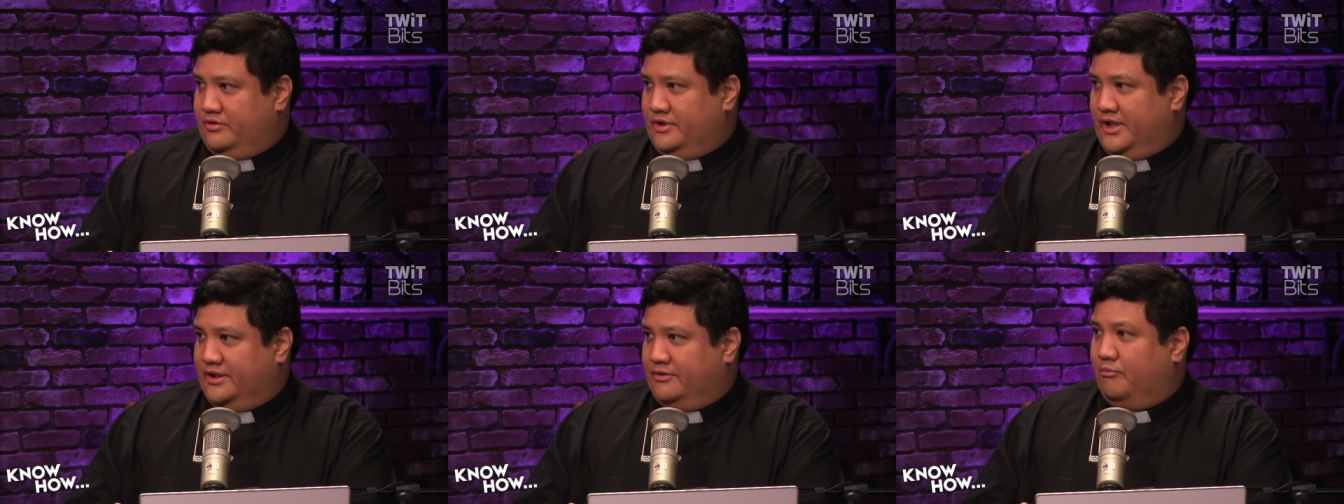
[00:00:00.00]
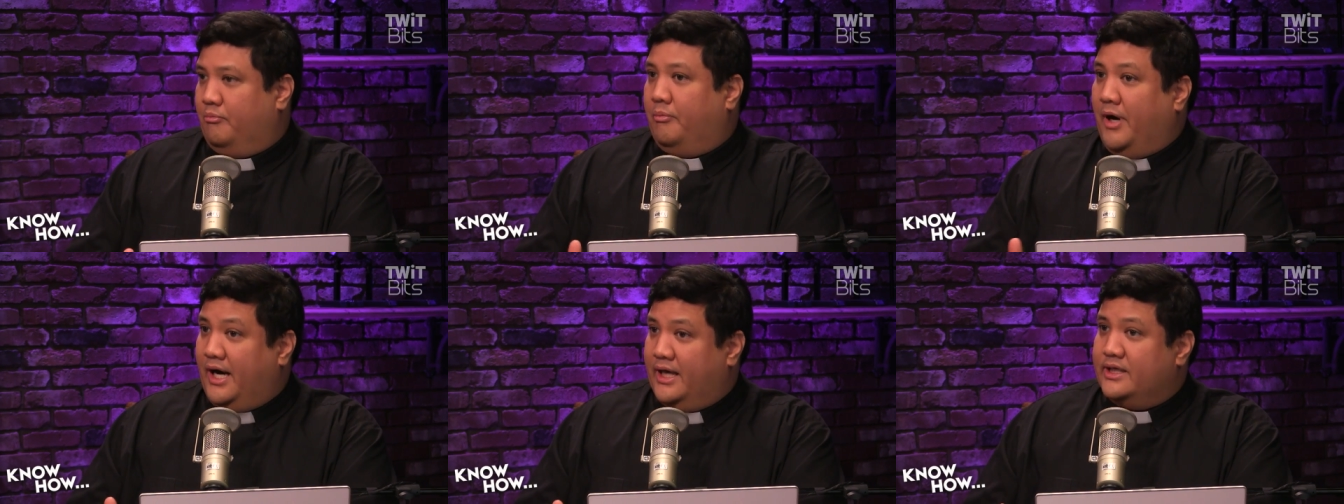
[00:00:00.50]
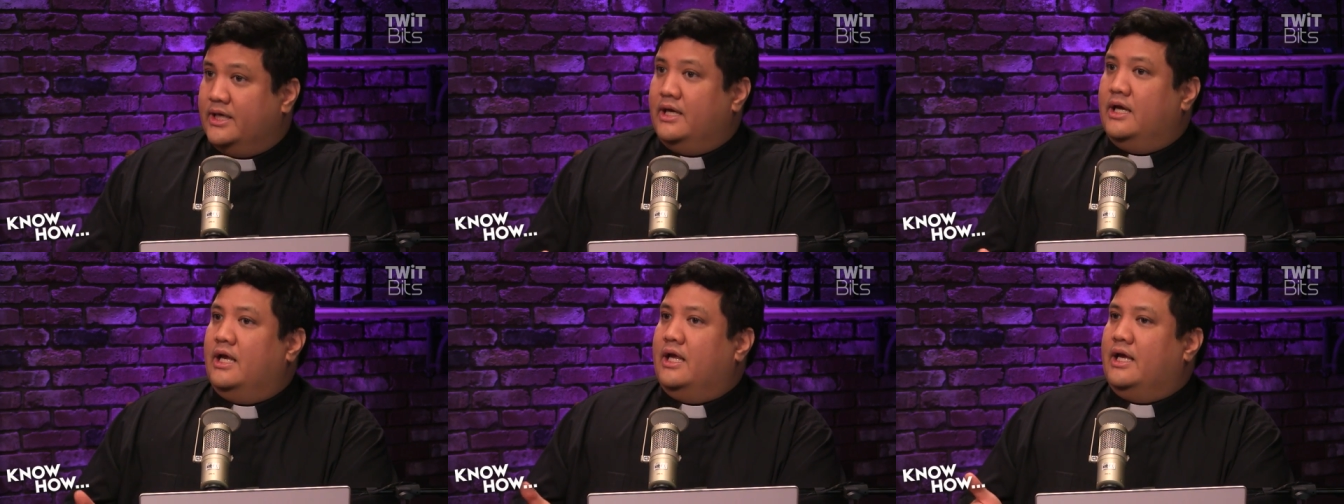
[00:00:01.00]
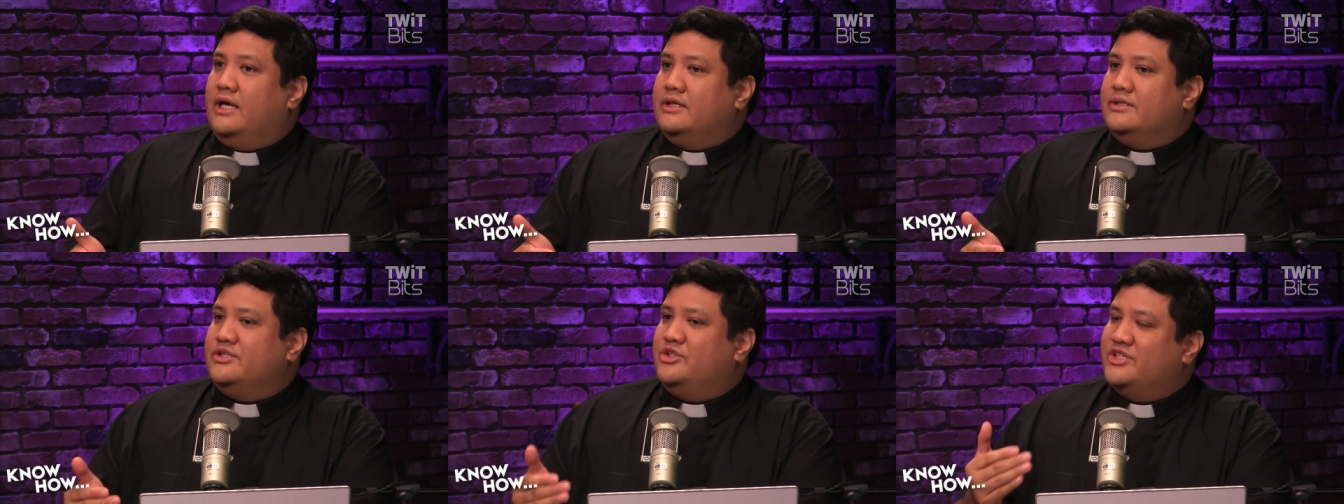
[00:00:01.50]
Yeah. It, but
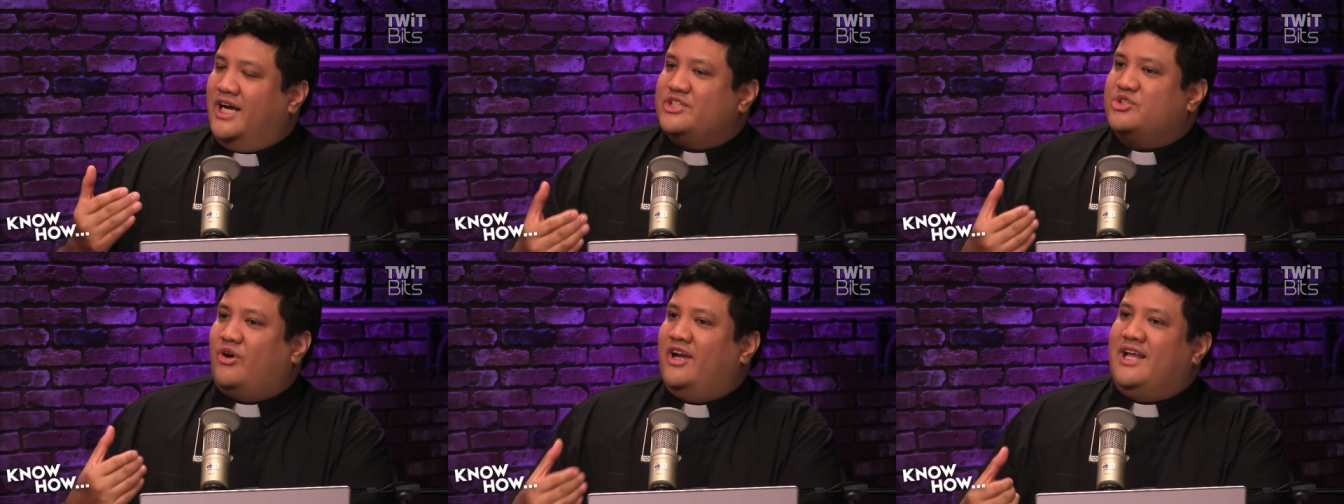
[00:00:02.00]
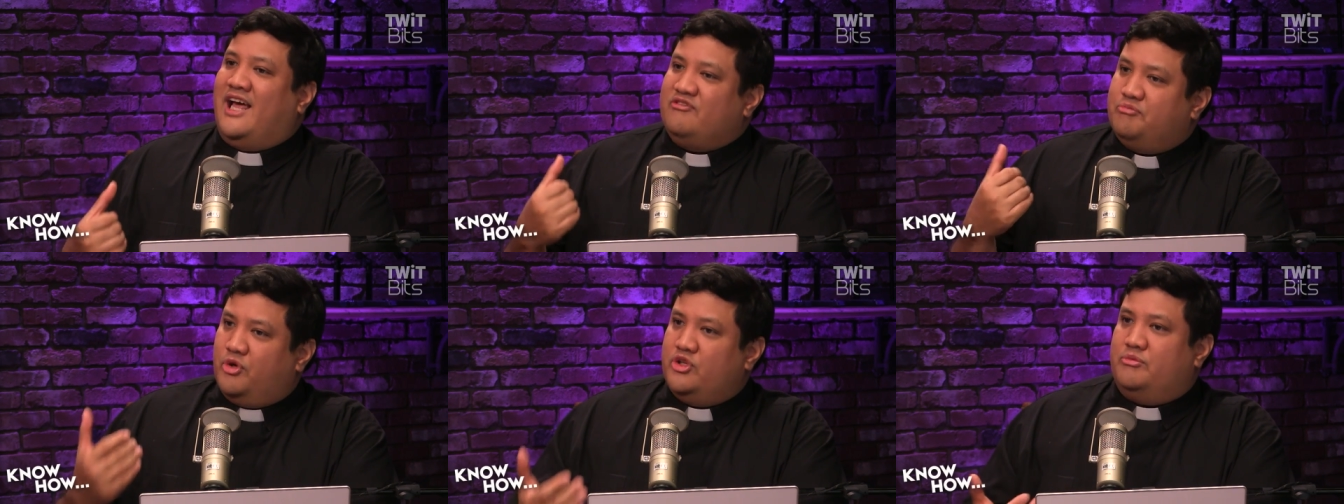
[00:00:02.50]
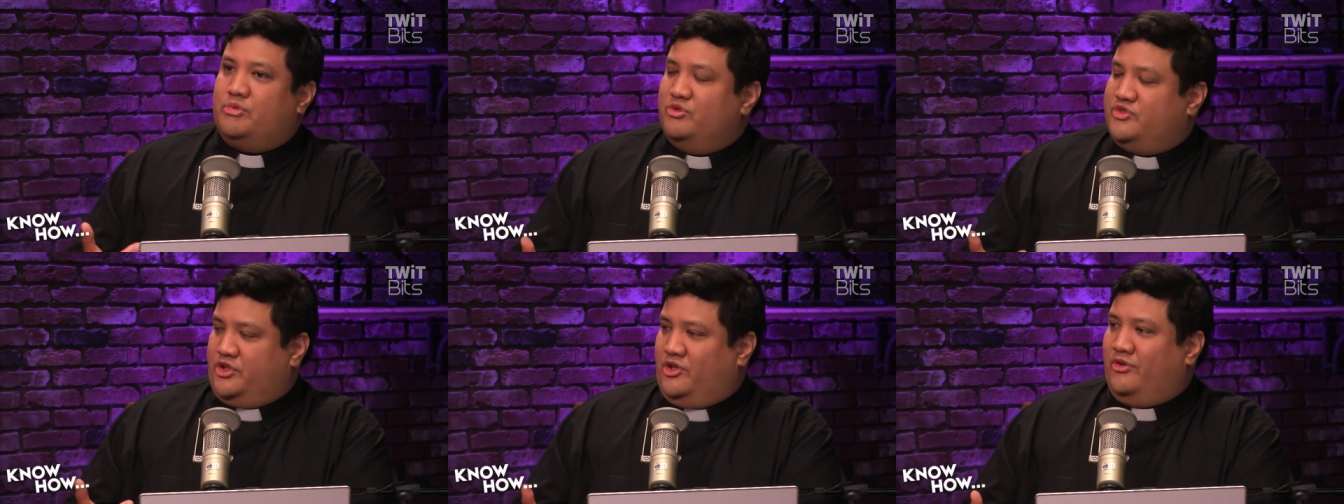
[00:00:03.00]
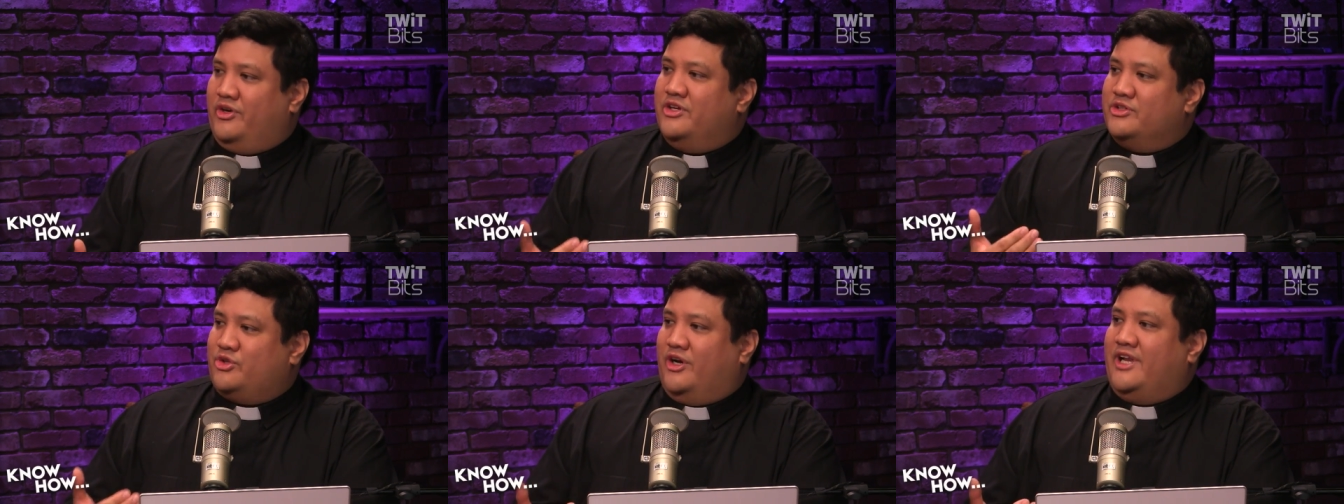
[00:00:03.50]
you're not trying to have bulletproof security.
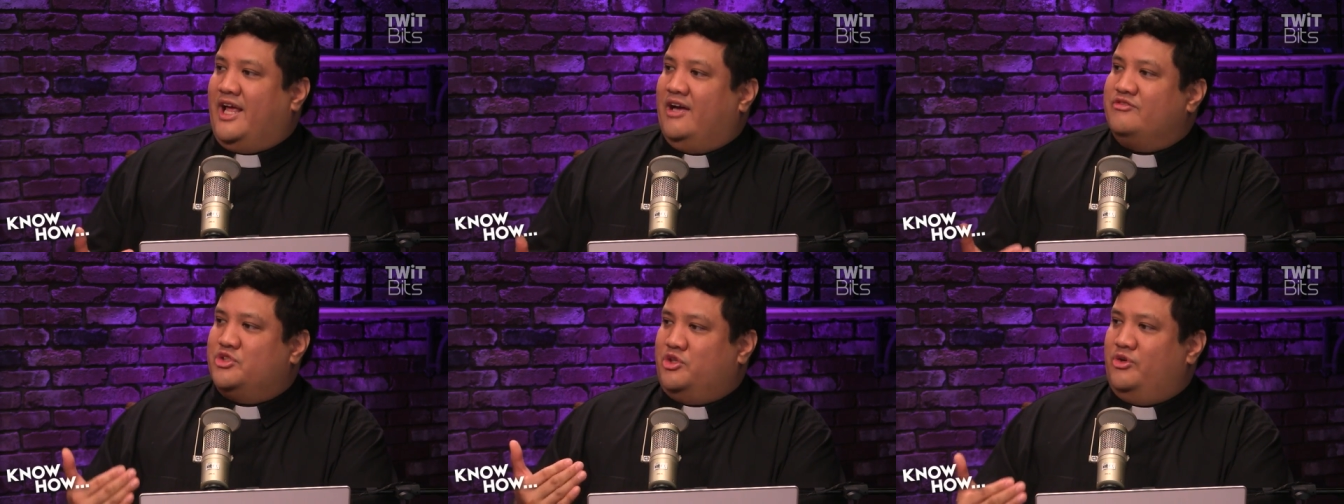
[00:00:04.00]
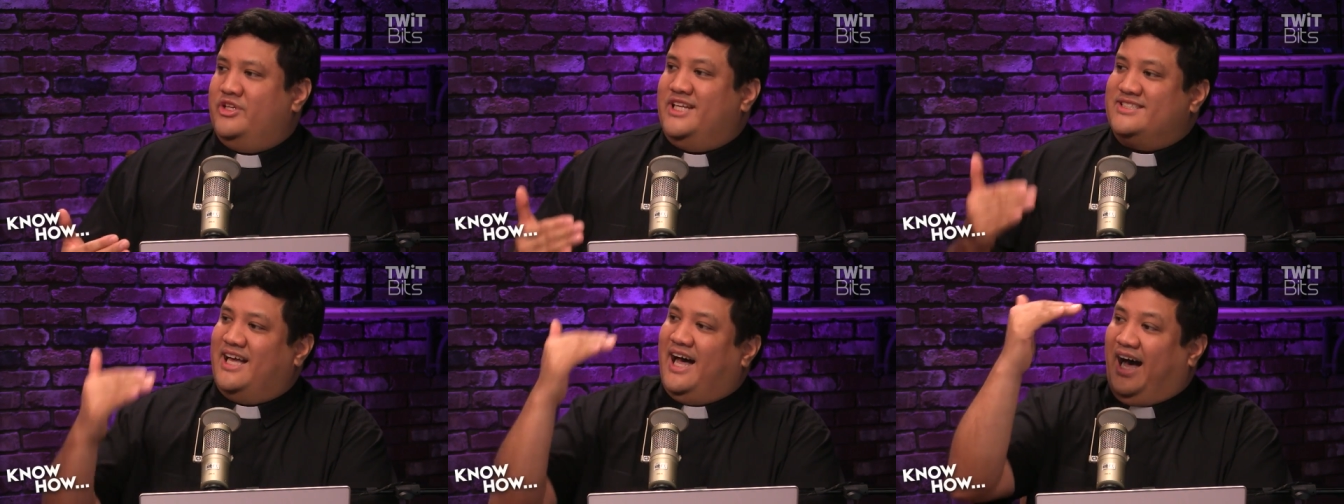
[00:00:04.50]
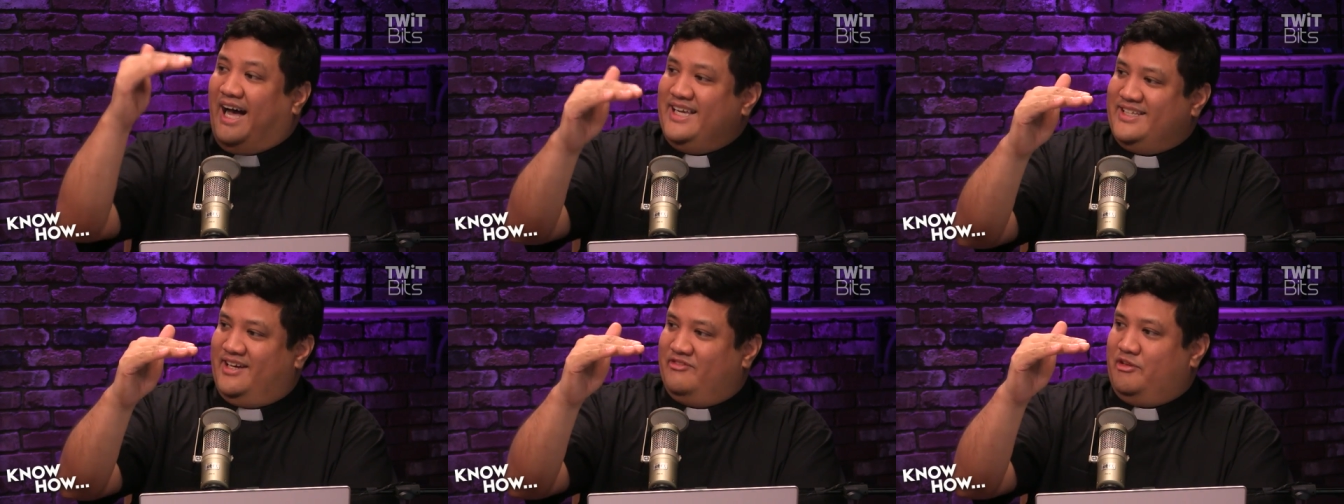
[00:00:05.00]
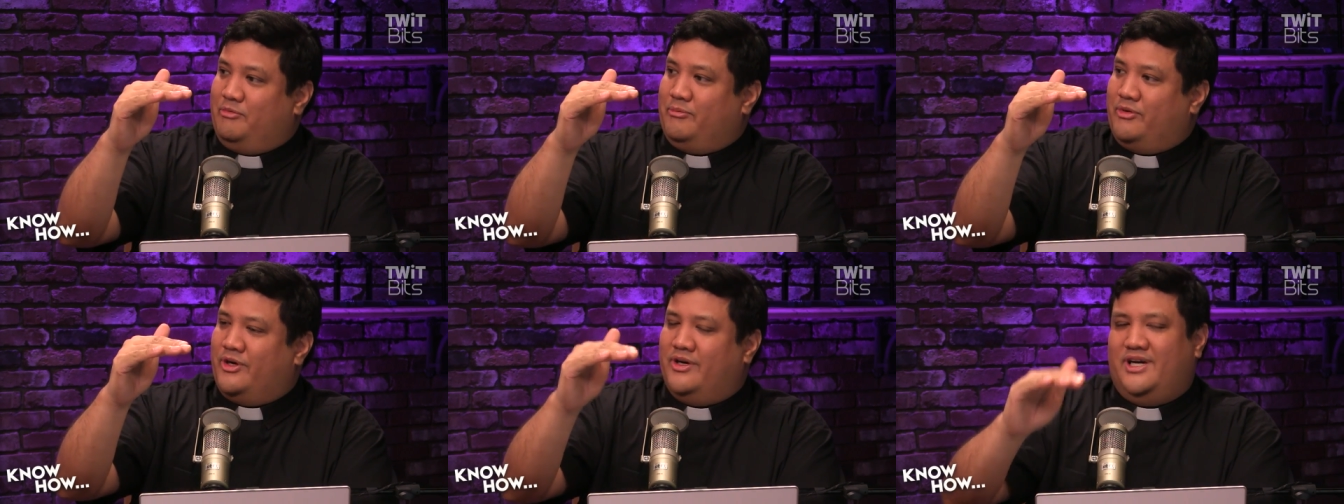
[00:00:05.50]
You're trying to have security that's high enough that
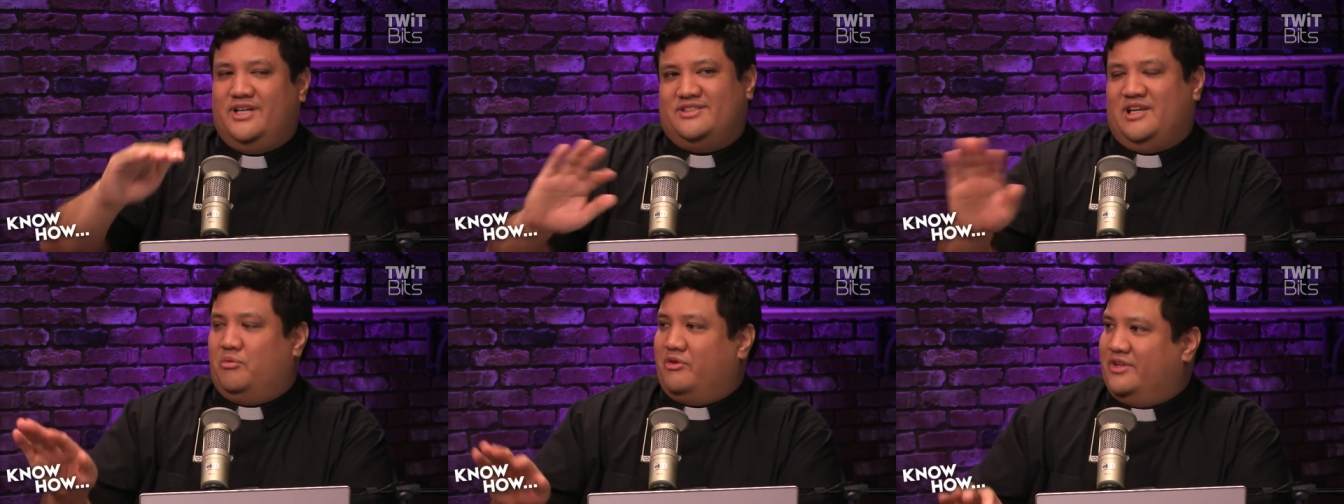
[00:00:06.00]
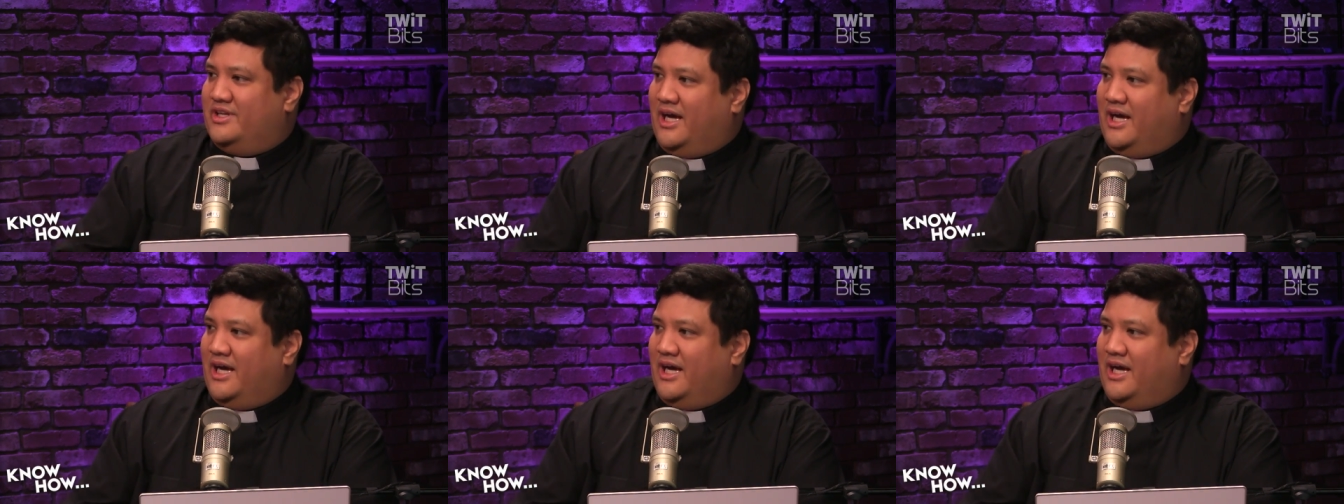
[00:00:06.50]
people go, ah, that's ah, not worth it.